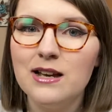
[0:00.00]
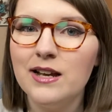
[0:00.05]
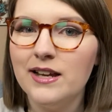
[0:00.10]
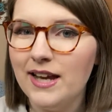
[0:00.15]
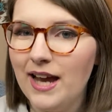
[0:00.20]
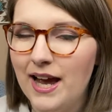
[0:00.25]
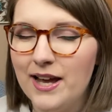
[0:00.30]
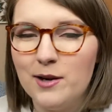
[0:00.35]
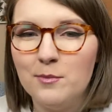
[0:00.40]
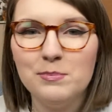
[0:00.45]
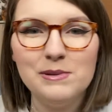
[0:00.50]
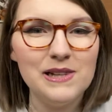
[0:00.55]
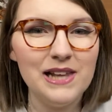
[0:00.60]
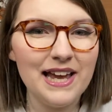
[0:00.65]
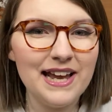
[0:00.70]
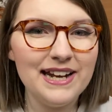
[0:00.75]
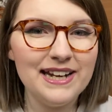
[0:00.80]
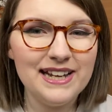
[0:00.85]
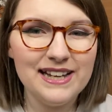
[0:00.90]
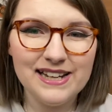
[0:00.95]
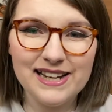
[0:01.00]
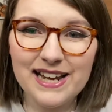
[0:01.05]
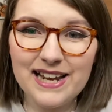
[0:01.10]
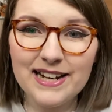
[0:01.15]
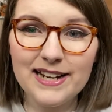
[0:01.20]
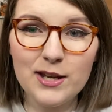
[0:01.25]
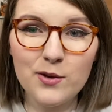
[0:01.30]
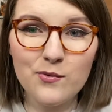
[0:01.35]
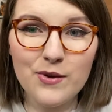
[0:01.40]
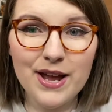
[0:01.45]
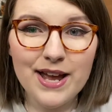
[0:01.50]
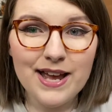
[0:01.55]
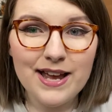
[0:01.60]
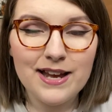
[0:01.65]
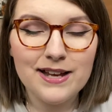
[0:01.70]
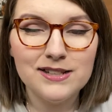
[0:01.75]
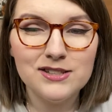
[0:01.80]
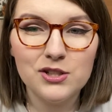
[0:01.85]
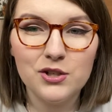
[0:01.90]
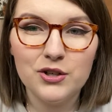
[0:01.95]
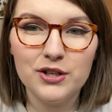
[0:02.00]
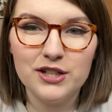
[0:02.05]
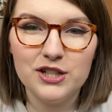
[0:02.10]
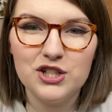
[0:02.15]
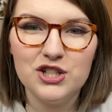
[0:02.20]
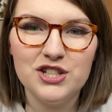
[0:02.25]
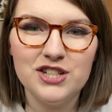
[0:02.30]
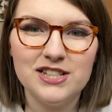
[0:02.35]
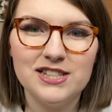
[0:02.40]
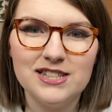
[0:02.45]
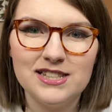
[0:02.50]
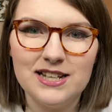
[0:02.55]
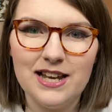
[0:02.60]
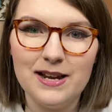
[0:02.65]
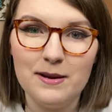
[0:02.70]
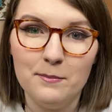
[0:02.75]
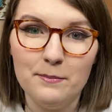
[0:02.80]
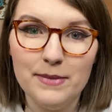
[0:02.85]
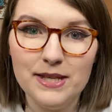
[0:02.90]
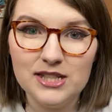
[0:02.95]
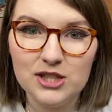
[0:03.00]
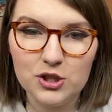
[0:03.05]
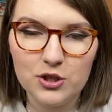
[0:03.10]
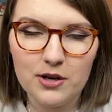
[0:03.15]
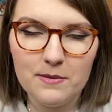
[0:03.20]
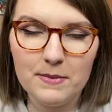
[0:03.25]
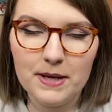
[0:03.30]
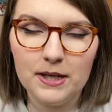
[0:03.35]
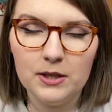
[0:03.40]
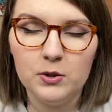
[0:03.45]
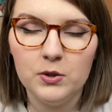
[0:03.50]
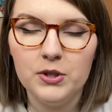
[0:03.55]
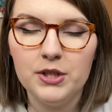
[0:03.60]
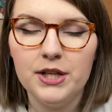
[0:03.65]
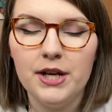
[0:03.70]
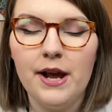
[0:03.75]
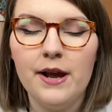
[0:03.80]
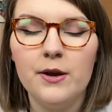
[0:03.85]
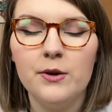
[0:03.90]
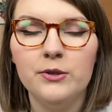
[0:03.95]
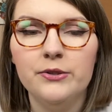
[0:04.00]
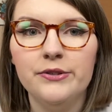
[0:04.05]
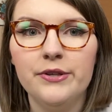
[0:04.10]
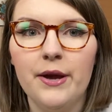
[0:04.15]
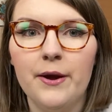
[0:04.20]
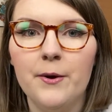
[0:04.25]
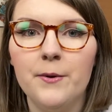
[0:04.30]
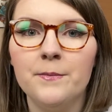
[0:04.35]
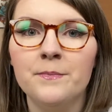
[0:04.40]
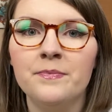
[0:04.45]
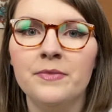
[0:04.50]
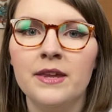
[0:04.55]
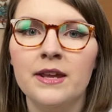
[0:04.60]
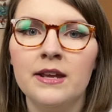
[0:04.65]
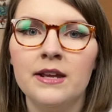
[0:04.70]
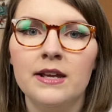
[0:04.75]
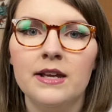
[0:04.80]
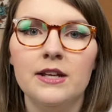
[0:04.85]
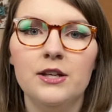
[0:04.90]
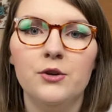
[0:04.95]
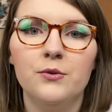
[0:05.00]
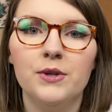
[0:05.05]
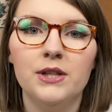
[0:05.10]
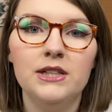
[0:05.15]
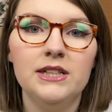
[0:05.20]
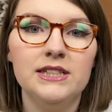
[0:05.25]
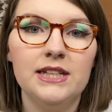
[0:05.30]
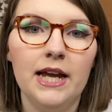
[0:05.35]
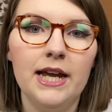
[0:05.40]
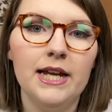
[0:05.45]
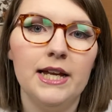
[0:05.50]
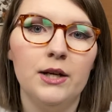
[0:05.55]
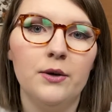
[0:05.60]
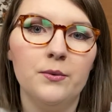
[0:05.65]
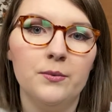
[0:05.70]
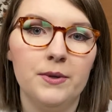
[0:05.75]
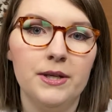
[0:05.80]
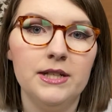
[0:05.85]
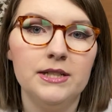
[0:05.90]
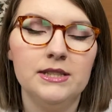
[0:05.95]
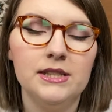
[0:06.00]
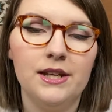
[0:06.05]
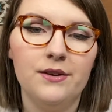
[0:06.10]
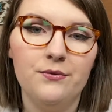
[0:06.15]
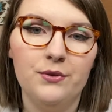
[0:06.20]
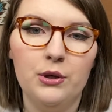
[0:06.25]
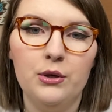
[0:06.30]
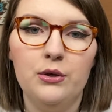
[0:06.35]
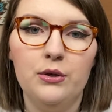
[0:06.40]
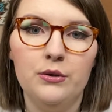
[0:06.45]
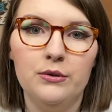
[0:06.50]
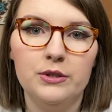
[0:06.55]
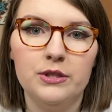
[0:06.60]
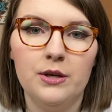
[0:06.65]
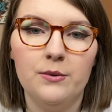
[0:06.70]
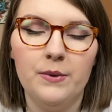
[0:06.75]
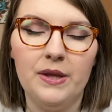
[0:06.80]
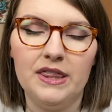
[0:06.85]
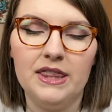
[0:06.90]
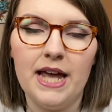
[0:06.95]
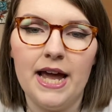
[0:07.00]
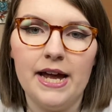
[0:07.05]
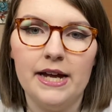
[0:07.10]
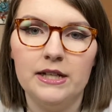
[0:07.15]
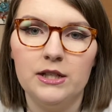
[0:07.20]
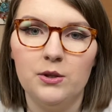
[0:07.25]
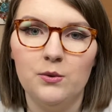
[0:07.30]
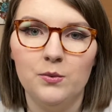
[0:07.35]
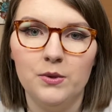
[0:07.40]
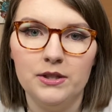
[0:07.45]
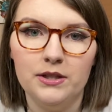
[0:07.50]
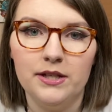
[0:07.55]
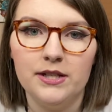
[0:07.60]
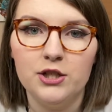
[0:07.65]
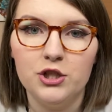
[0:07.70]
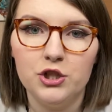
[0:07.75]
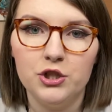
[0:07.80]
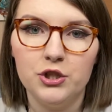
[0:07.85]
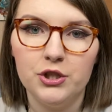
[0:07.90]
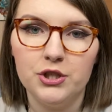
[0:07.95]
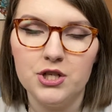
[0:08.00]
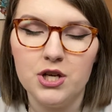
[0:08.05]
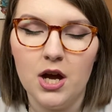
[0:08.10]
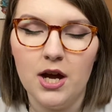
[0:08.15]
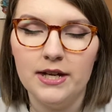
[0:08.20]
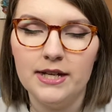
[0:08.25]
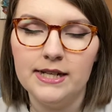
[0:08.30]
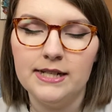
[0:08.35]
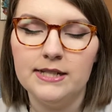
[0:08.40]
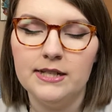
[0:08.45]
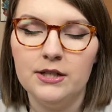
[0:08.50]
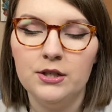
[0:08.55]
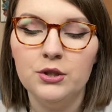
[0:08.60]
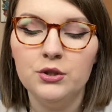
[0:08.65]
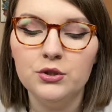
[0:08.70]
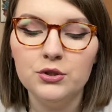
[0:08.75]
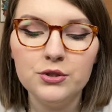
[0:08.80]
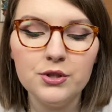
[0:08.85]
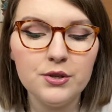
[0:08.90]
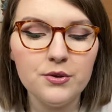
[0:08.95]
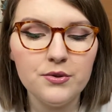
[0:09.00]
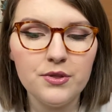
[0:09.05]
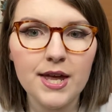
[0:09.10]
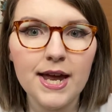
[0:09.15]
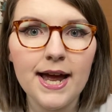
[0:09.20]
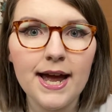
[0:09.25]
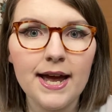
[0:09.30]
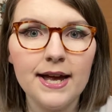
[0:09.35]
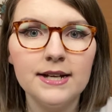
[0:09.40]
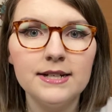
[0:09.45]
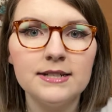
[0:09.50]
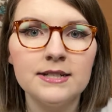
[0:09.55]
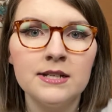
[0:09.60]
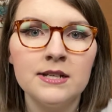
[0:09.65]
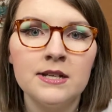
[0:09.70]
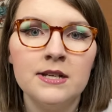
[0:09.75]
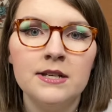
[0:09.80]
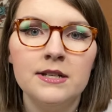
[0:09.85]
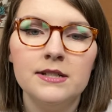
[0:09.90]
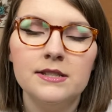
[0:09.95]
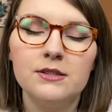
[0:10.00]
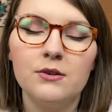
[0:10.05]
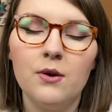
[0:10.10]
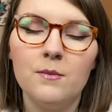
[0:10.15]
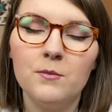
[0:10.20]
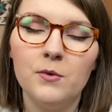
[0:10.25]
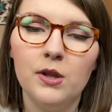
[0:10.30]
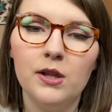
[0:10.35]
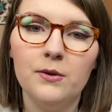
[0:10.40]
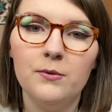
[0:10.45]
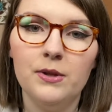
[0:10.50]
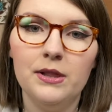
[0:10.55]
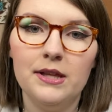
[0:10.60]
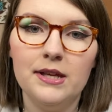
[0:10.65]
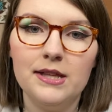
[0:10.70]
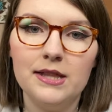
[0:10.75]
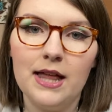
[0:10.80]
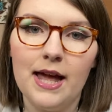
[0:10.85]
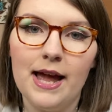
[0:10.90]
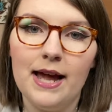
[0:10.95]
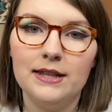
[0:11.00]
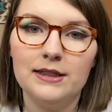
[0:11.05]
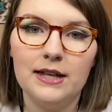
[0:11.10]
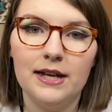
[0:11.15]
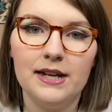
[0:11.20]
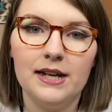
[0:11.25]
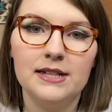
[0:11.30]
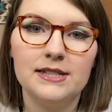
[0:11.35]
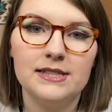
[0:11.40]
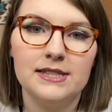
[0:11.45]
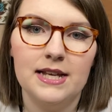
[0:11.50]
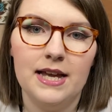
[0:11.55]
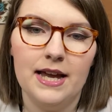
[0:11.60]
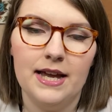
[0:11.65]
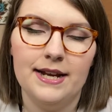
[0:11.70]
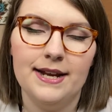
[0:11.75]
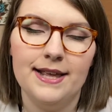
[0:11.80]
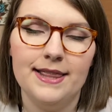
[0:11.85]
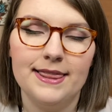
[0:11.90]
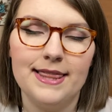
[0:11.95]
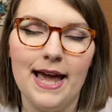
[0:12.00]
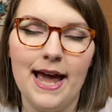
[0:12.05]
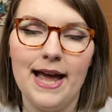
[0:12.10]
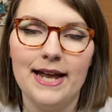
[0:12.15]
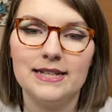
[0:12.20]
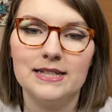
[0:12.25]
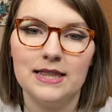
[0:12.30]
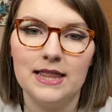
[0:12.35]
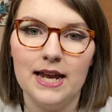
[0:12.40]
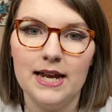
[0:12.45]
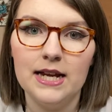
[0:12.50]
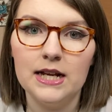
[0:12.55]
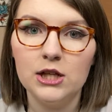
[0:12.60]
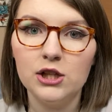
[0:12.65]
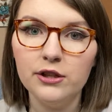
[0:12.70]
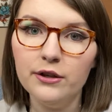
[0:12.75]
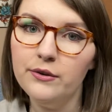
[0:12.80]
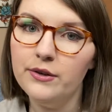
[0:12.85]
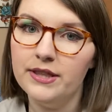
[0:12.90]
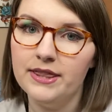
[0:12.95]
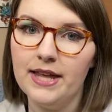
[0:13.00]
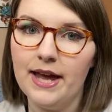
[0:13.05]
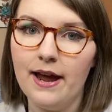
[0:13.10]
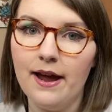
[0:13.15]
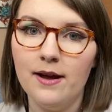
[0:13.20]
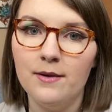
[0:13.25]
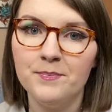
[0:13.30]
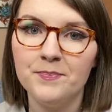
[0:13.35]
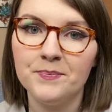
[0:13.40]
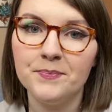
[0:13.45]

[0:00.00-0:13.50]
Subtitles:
kind of plated anyways, or it's just like mystery metal, you know, so you're really taking a risk if you use it with that, and you really should not do that. So I'm really, really glad, like I said, that they included that.